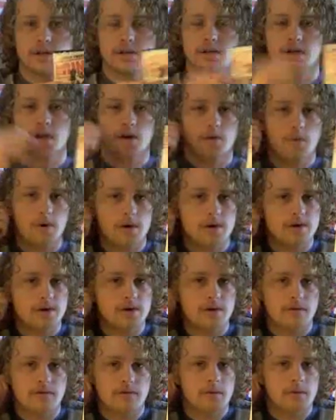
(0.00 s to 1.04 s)
that one
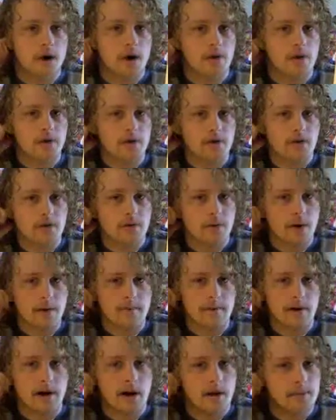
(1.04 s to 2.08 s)
girl from all the other
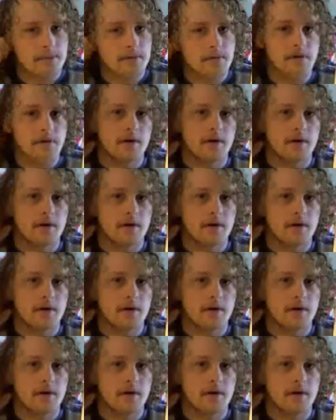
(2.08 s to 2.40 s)
rom-coms,